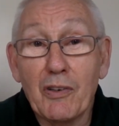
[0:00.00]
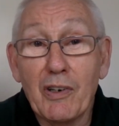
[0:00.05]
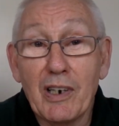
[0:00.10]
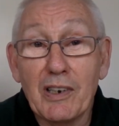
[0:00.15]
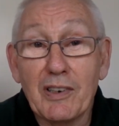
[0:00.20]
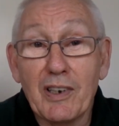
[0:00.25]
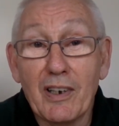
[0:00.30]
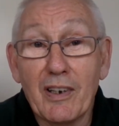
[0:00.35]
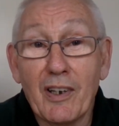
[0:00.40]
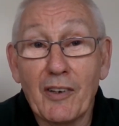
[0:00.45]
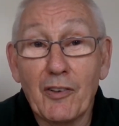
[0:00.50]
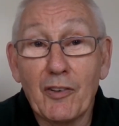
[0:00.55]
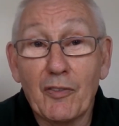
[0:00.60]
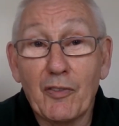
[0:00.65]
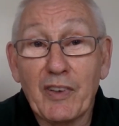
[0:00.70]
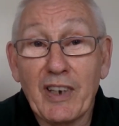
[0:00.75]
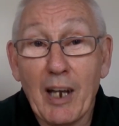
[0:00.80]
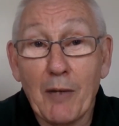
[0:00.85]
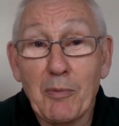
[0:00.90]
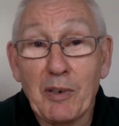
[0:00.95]
raise
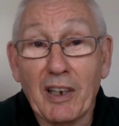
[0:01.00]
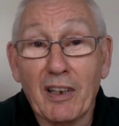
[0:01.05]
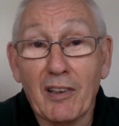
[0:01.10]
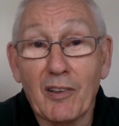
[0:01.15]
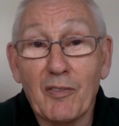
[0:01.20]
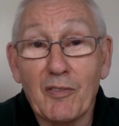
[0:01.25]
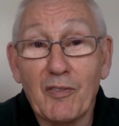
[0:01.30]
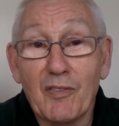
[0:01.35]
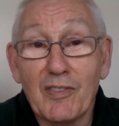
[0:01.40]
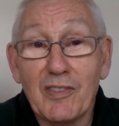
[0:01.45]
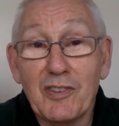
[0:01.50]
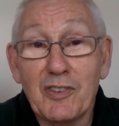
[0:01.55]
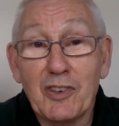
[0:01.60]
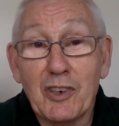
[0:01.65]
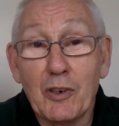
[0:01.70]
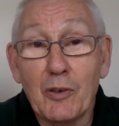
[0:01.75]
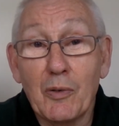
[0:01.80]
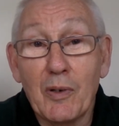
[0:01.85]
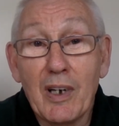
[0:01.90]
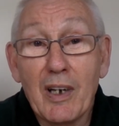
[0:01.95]
enough capital
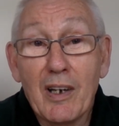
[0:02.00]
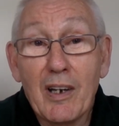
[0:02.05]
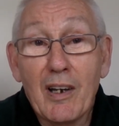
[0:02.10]
to